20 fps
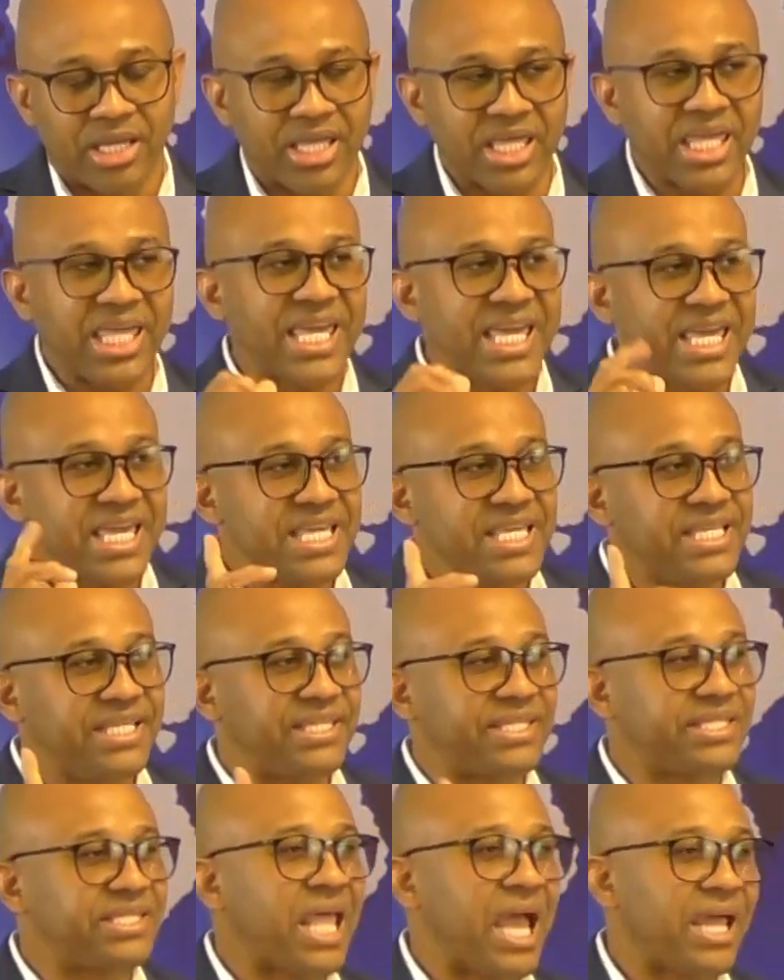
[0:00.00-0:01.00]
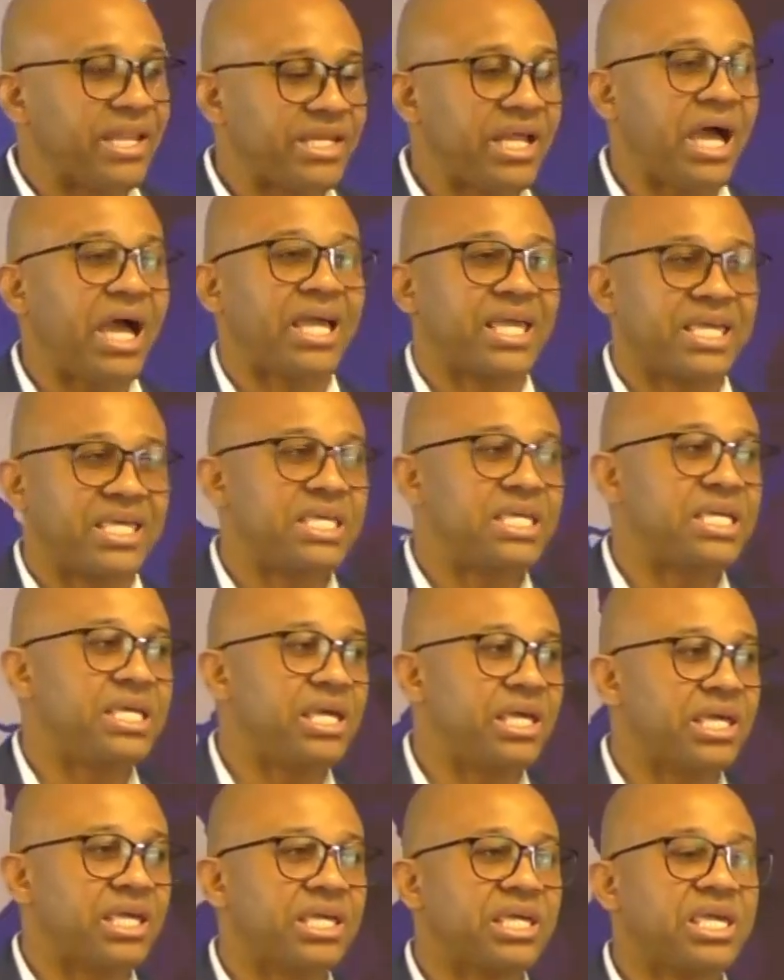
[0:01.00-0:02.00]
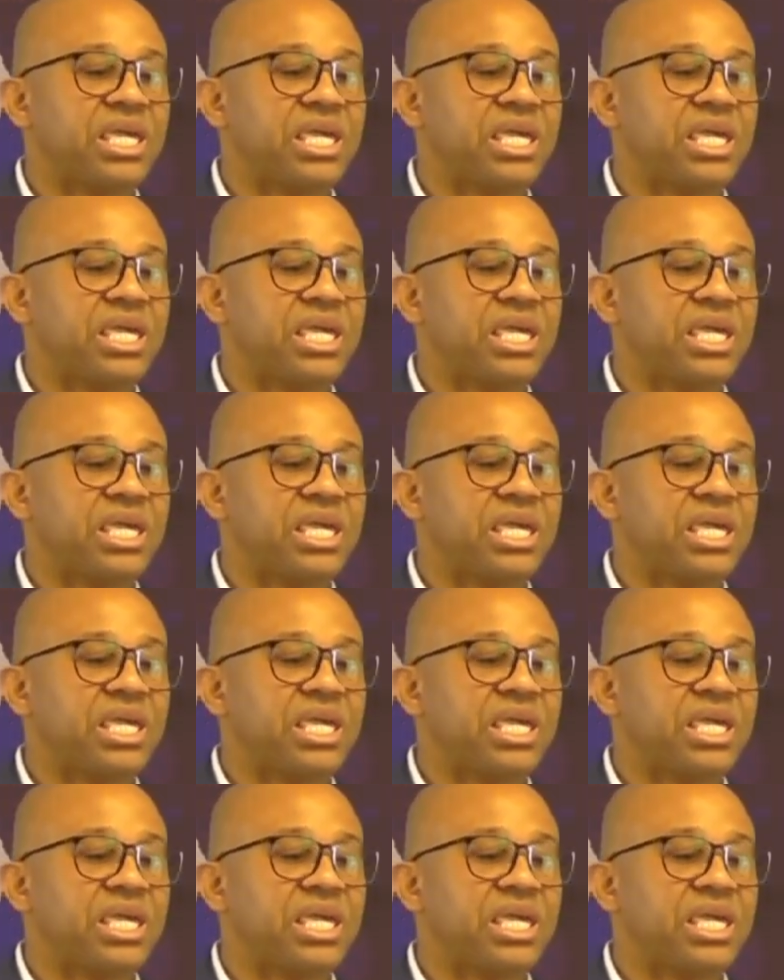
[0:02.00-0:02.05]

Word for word: Keys, not the key,